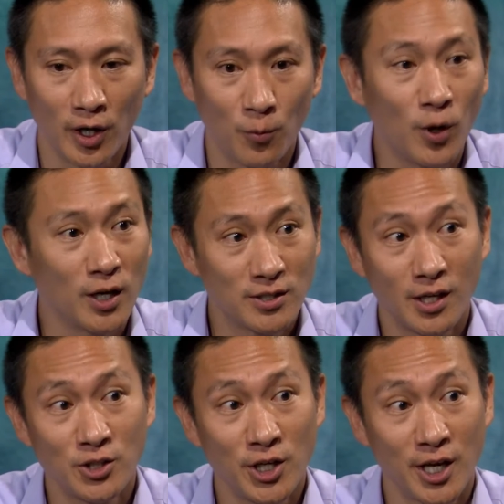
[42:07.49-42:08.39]
it was
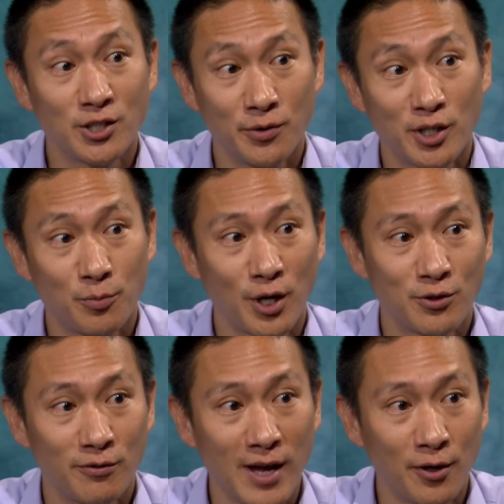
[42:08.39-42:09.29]
a chance to express
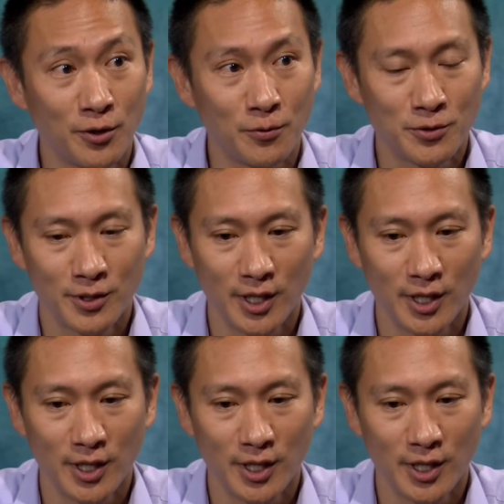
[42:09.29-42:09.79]
your values